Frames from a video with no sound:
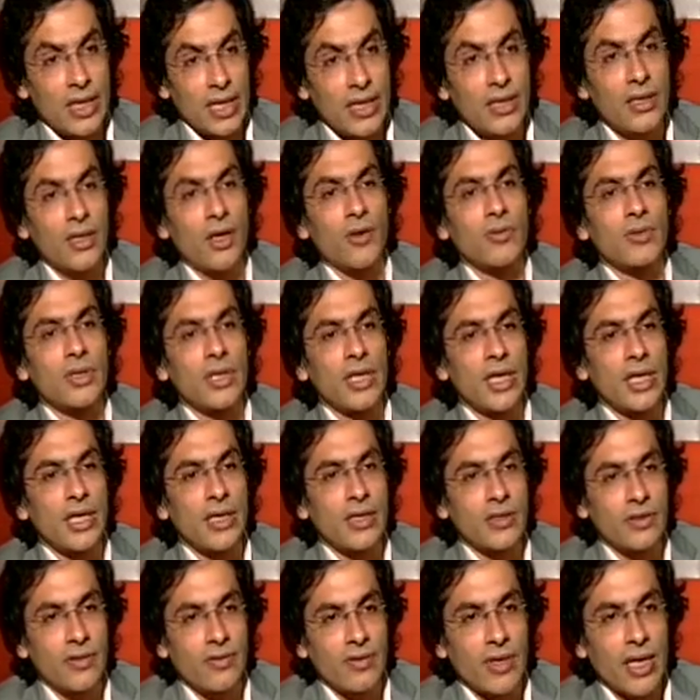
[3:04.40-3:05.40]
10,000
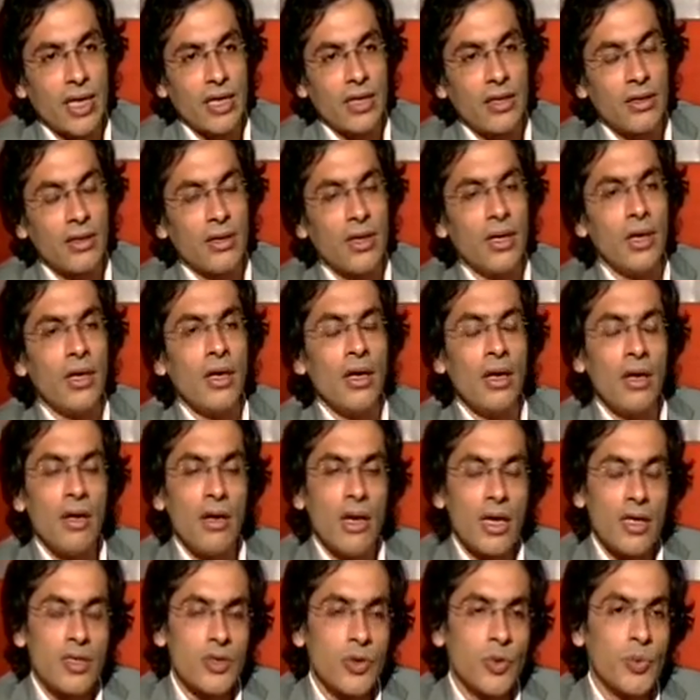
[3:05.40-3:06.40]
acres of land.
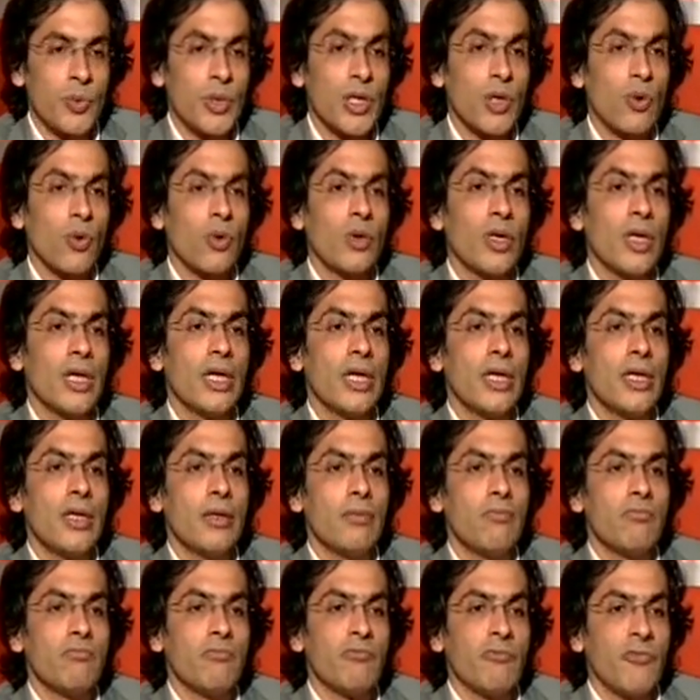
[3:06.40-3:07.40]
Assuming
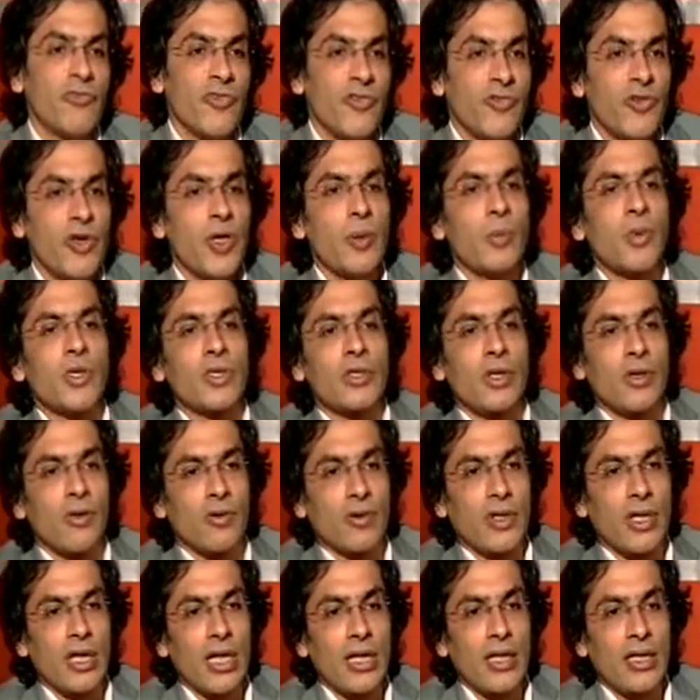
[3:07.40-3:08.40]
only 50%
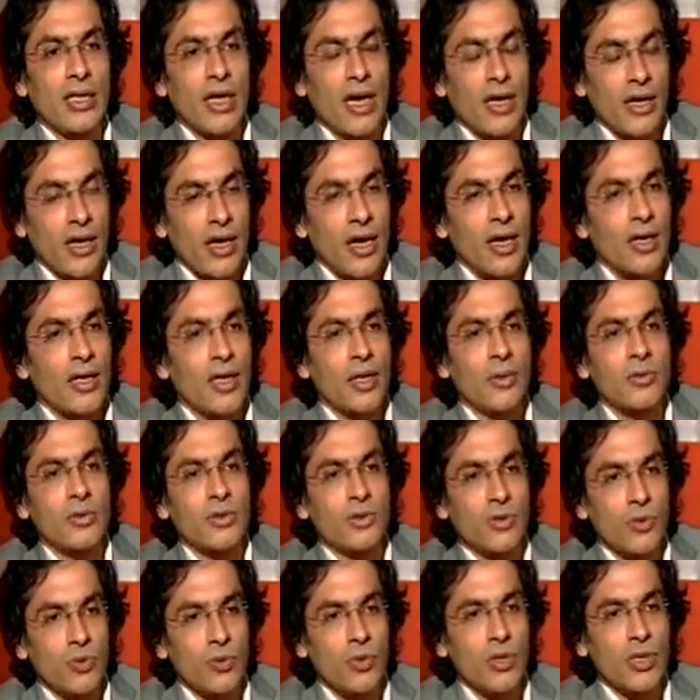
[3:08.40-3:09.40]
of that land
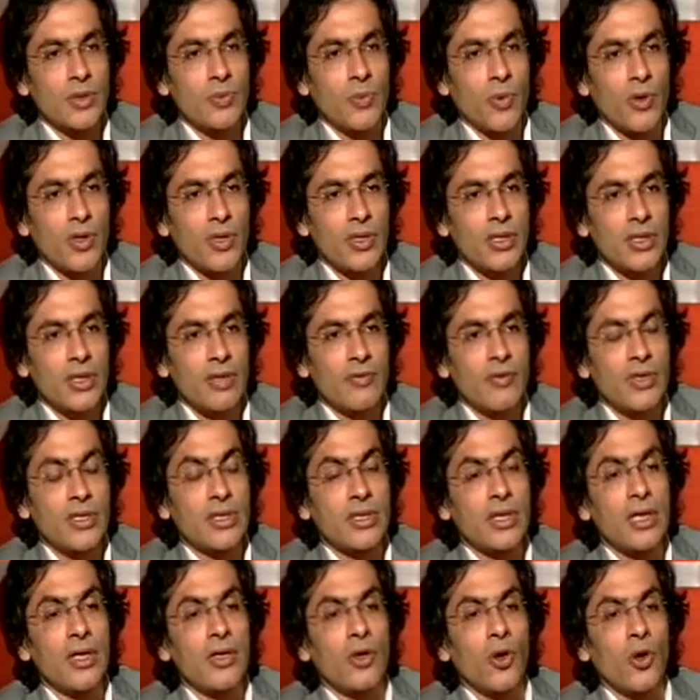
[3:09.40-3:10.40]
comes through this policy, we are
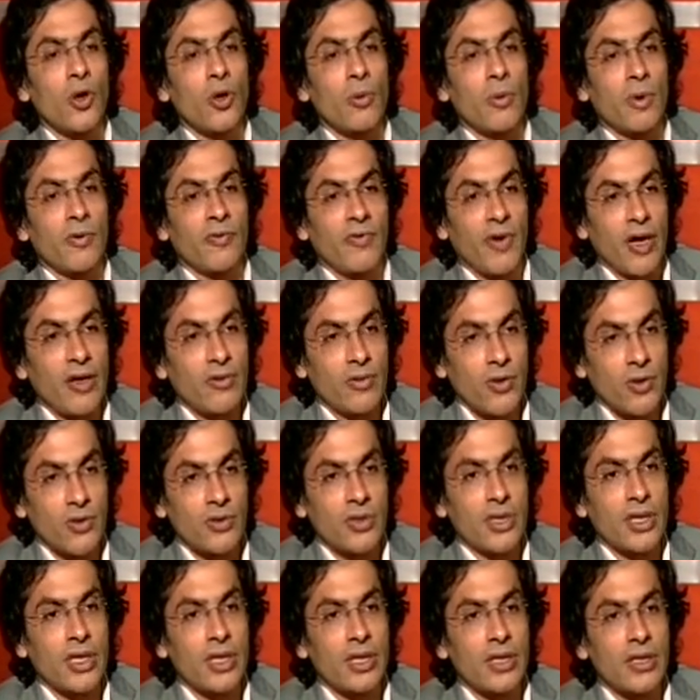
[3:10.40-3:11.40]
still talking about
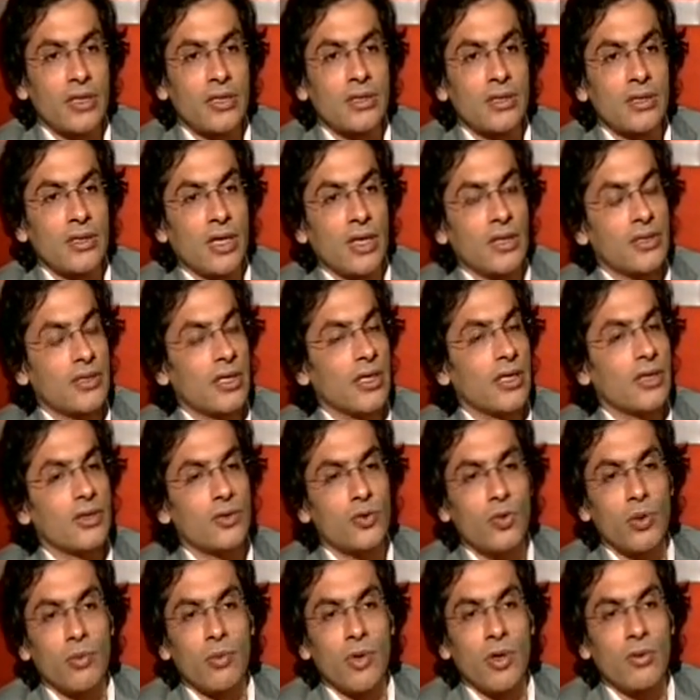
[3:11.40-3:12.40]
5,000 acres,
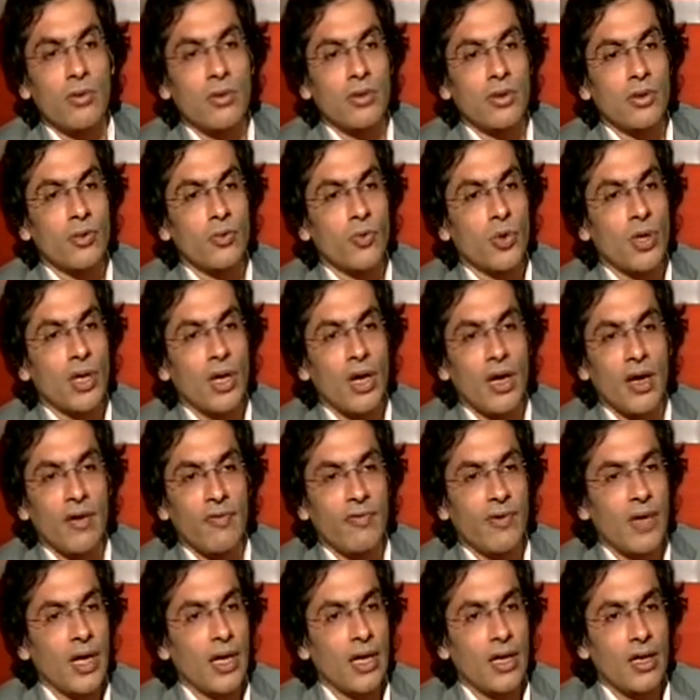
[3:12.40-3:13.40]
translates to about
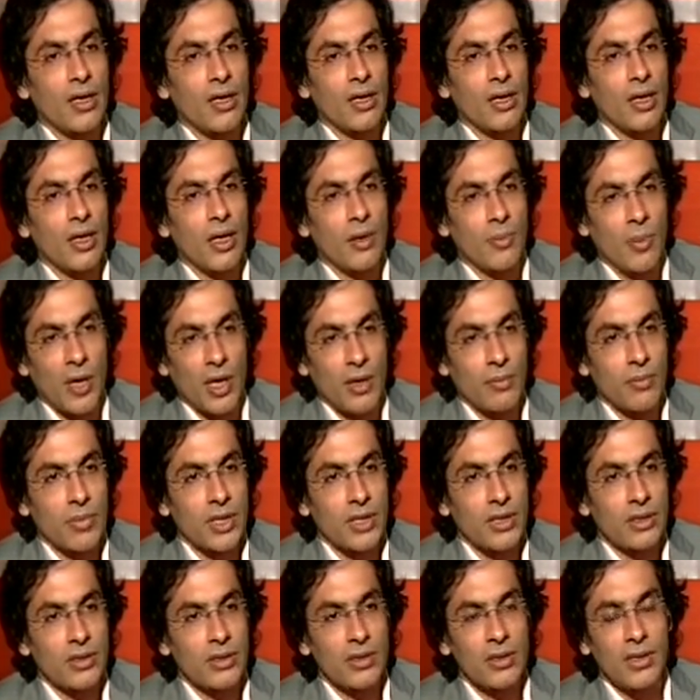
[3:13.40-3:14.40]
2.5 lakh
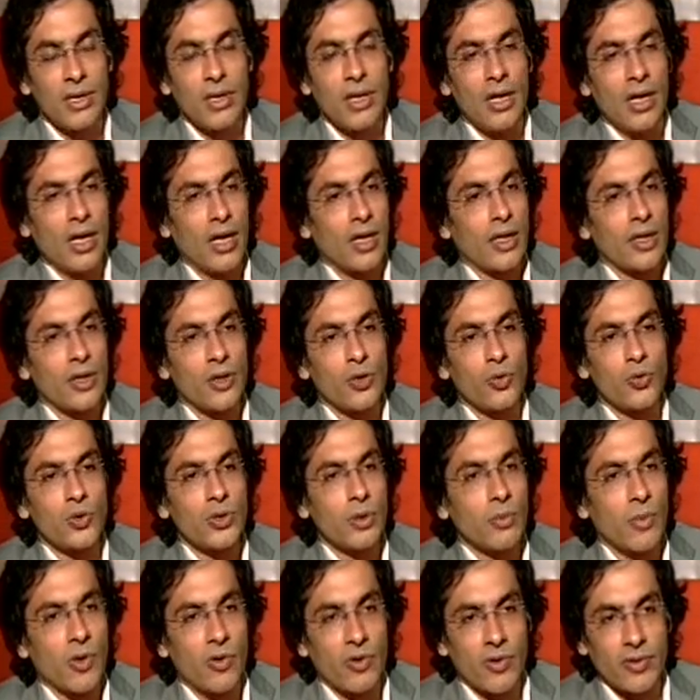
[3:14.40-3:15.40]
apartments and a
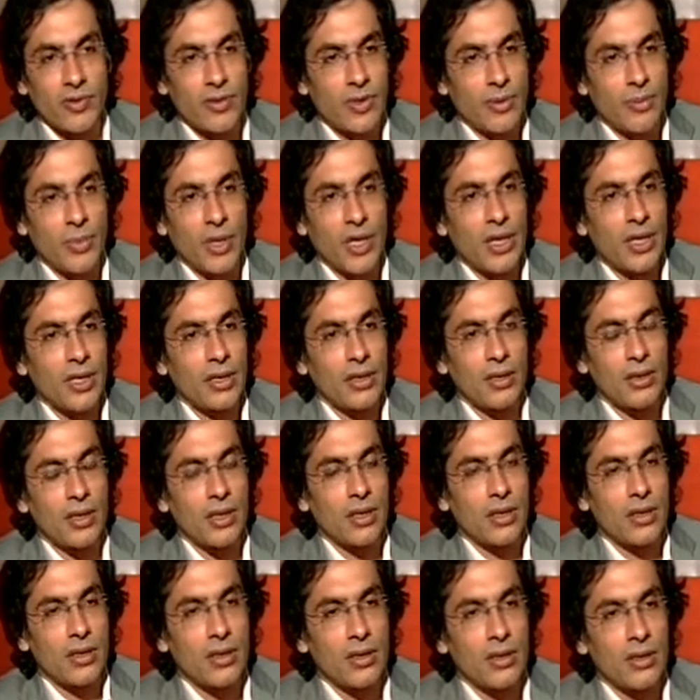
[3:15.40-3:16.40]
huge amount of supply.
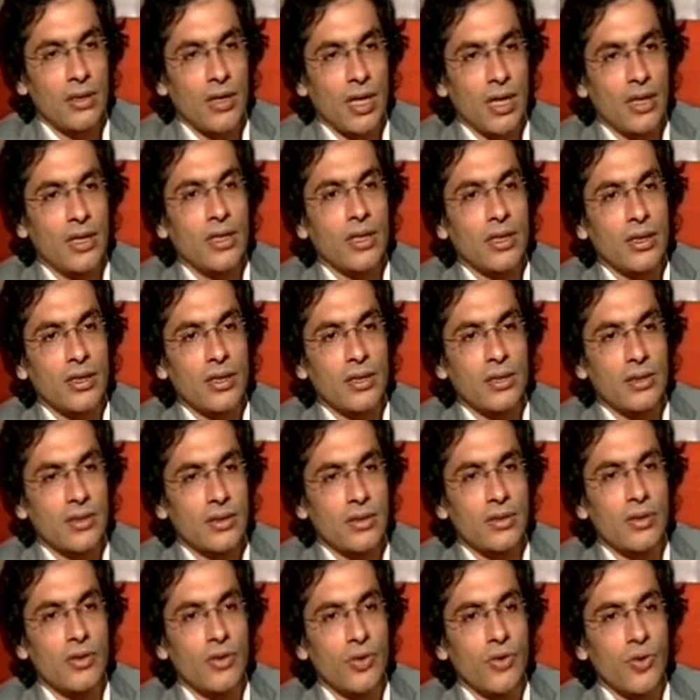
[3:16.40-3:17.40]
I think
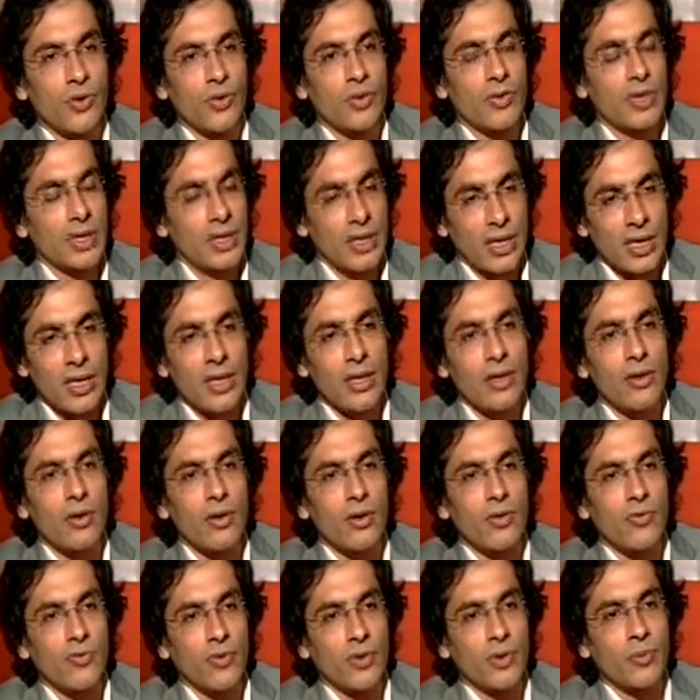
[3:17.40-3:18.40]
this is going to be really
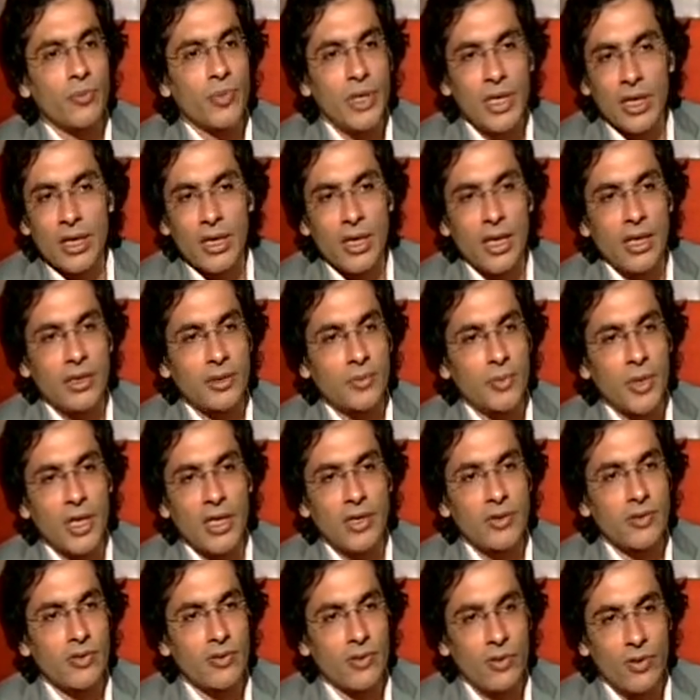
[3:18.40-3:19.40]
good for the middle class
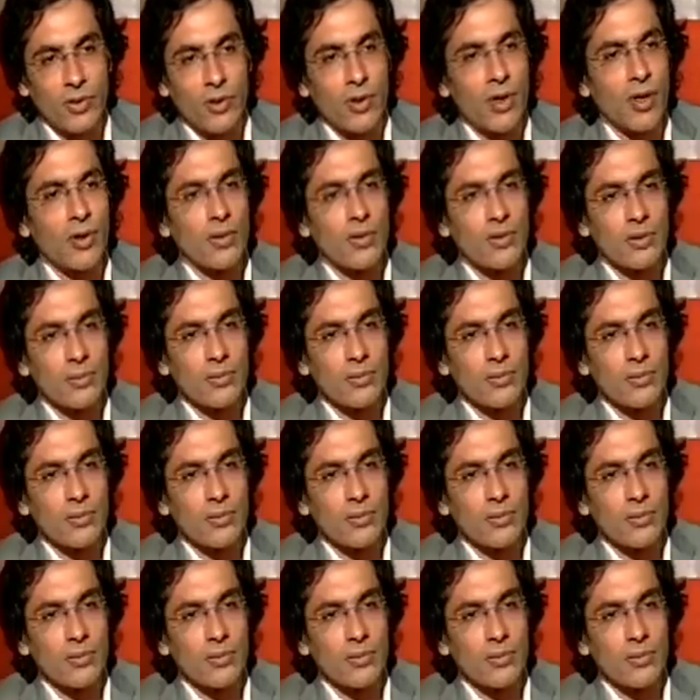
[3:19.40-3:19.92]
buyers of Gurgaon.